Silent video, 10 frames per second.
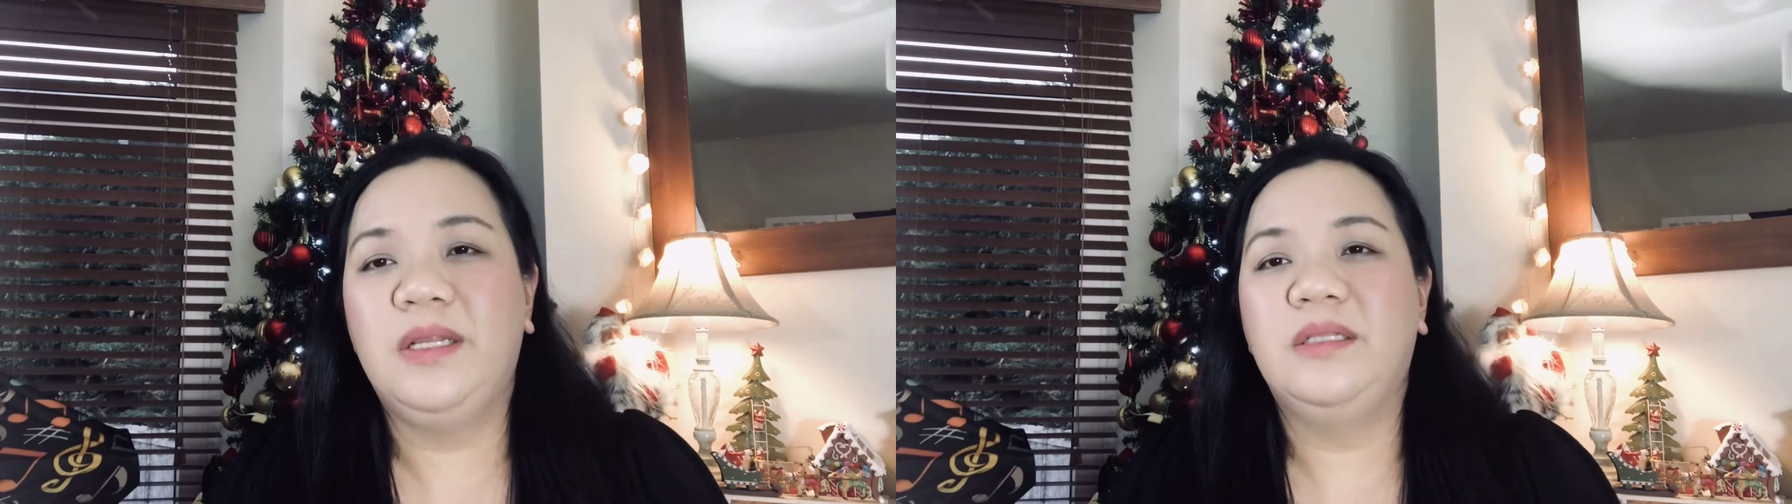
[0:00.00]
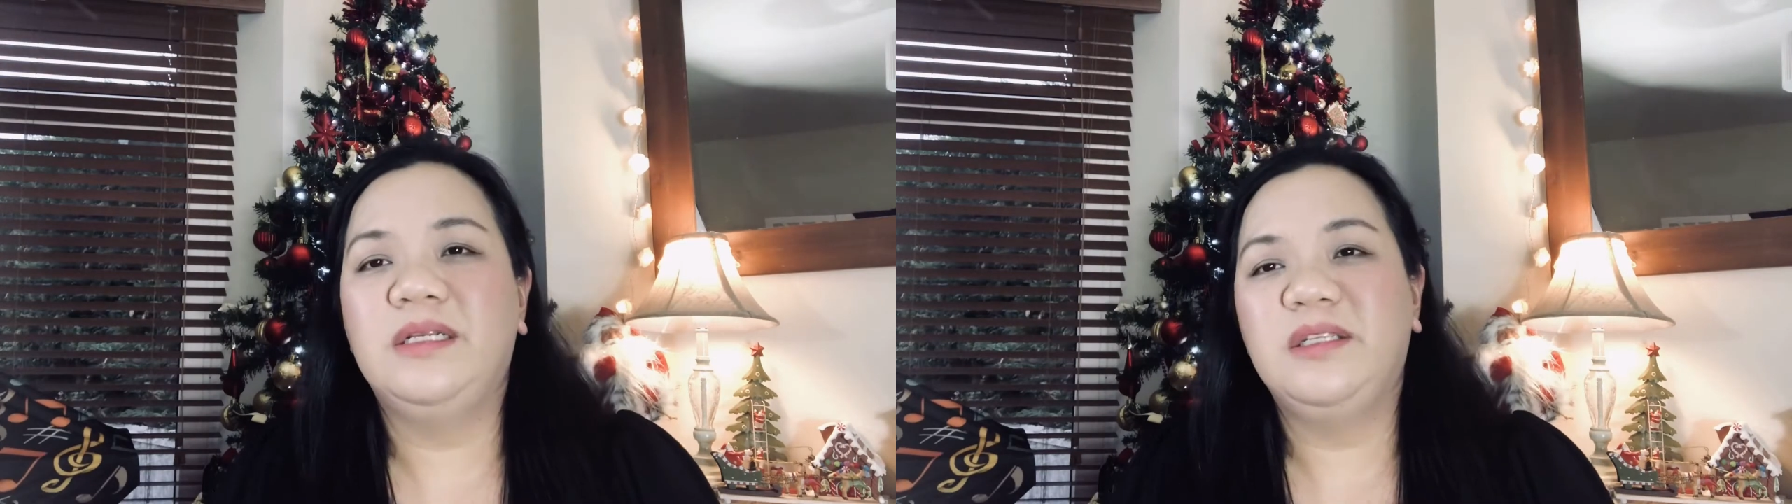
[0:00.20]

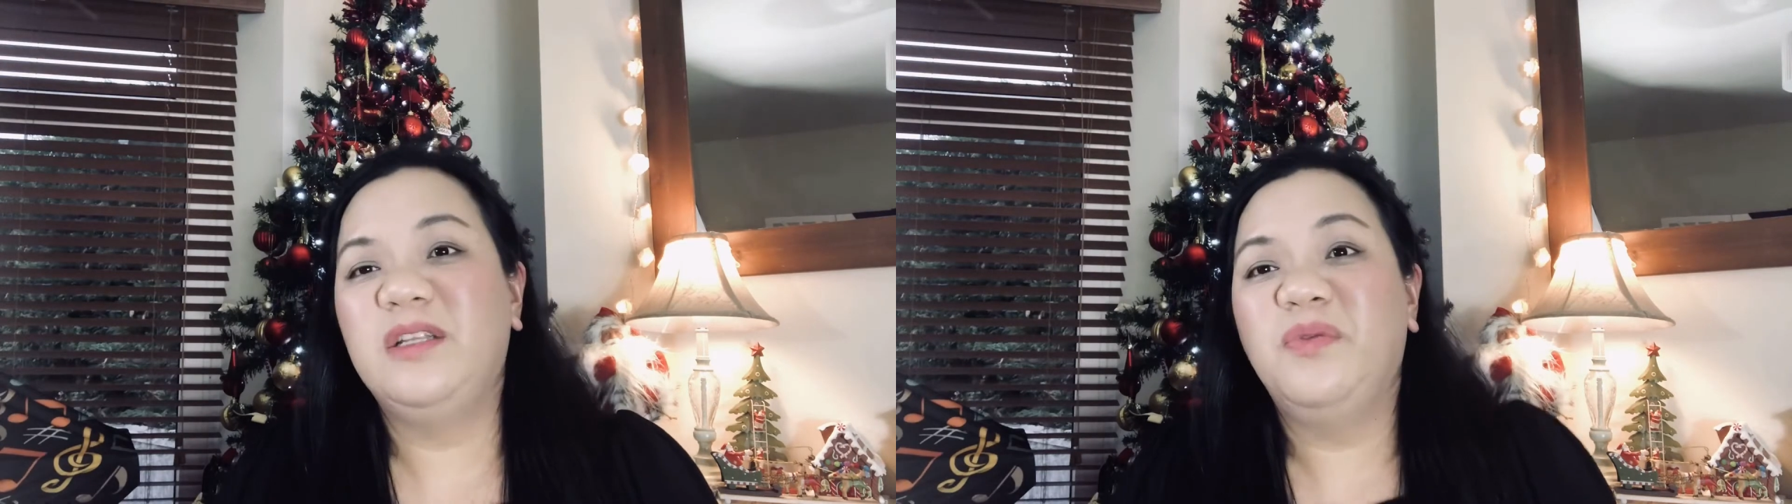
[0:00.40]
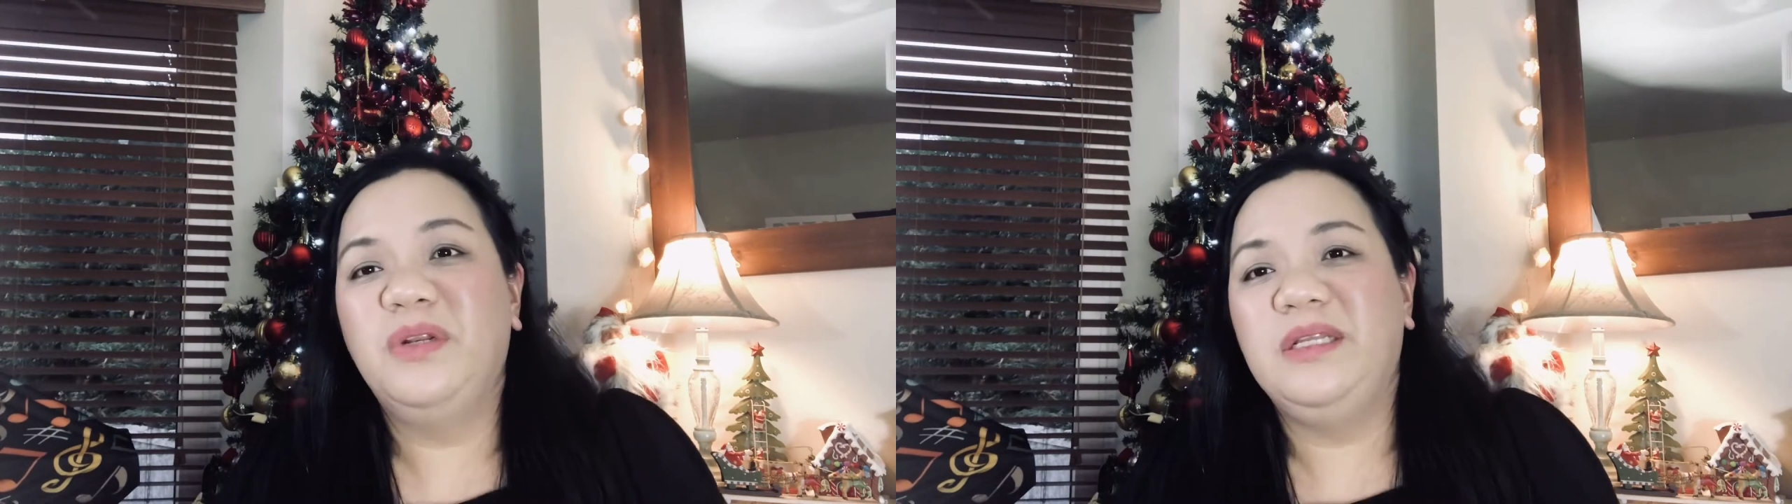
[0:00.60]
That's the
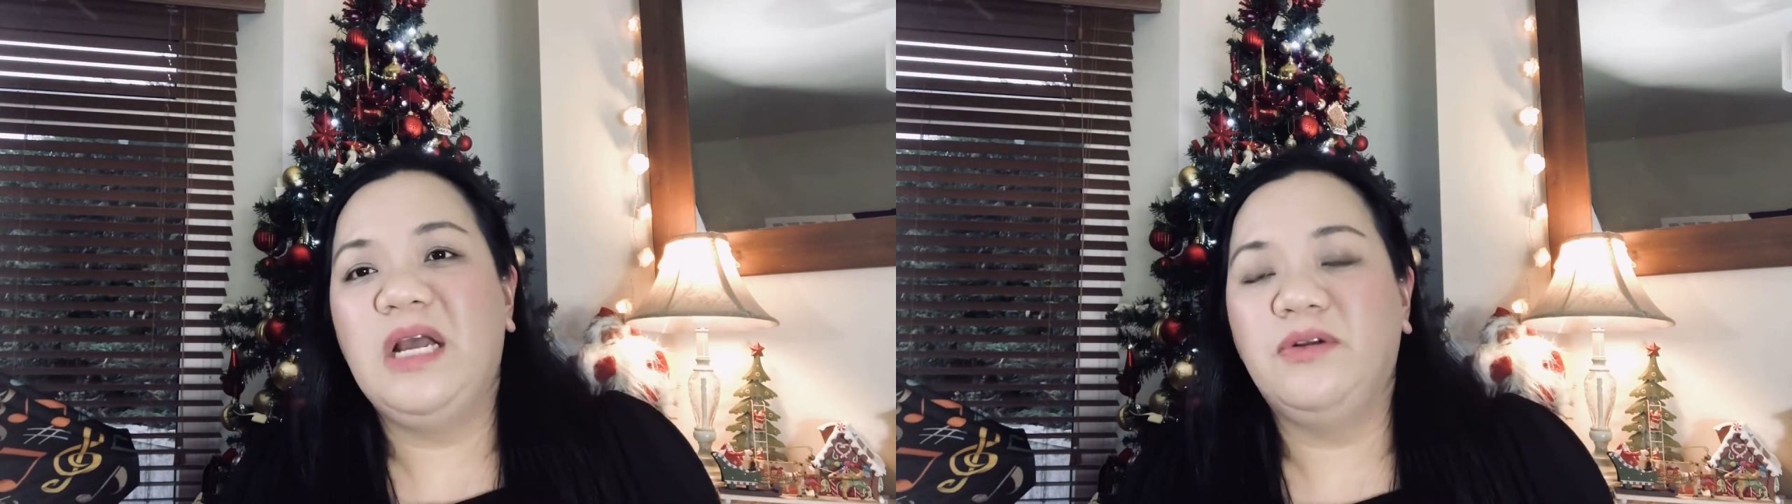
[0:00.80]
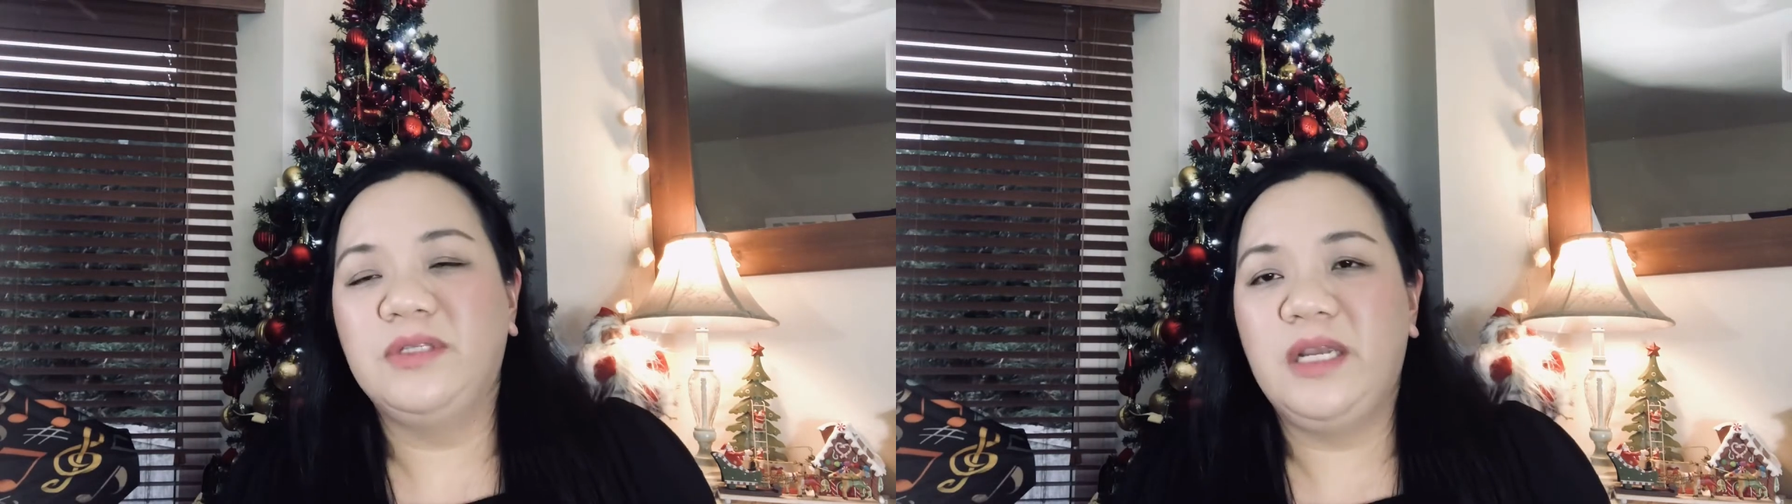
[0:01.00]
only
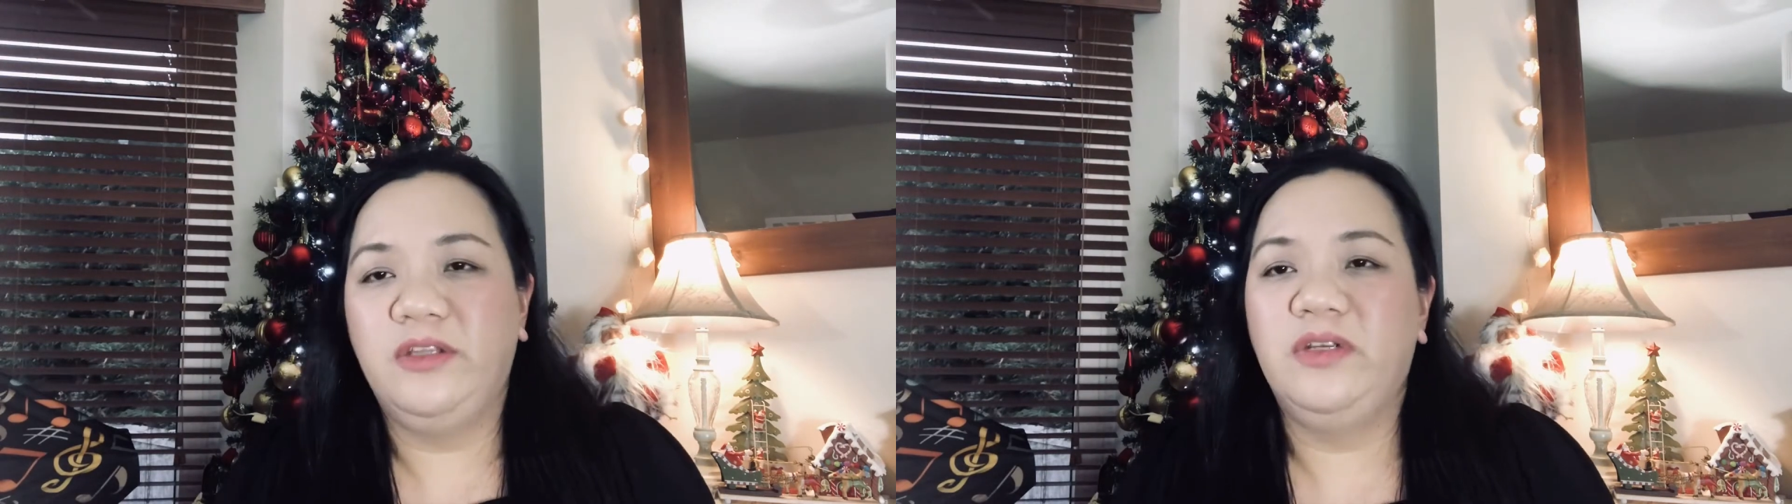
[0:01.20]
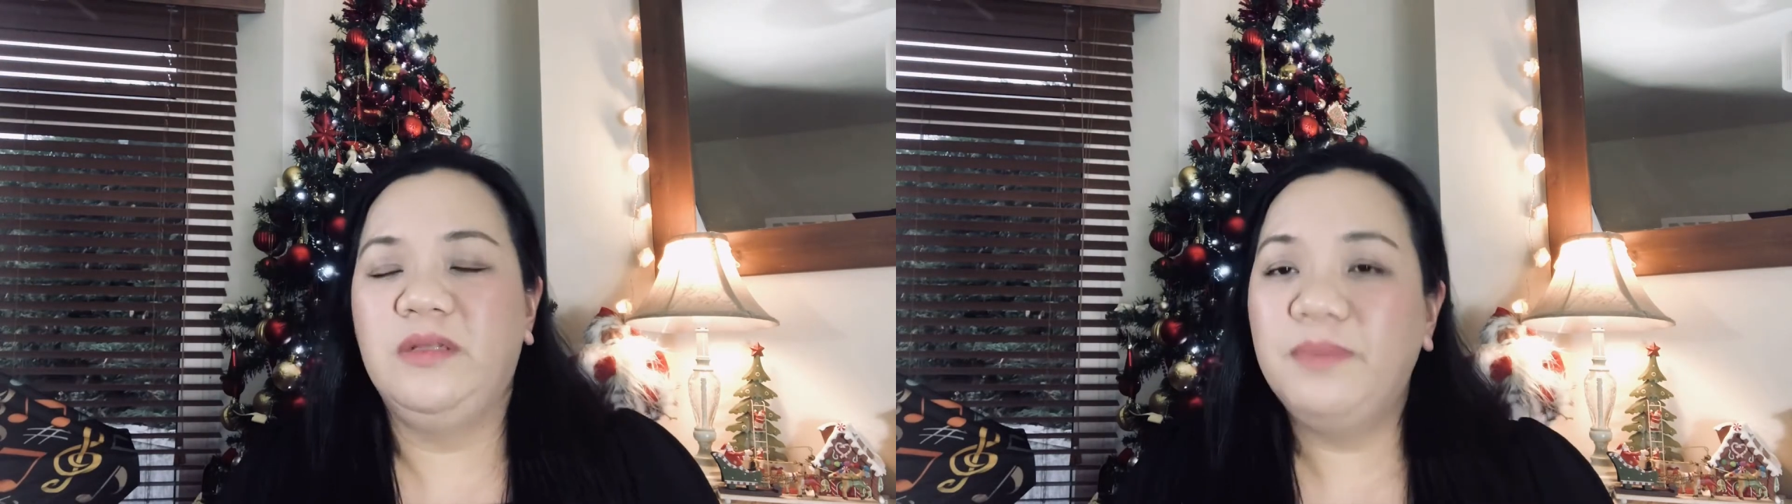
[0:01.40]
downside to it.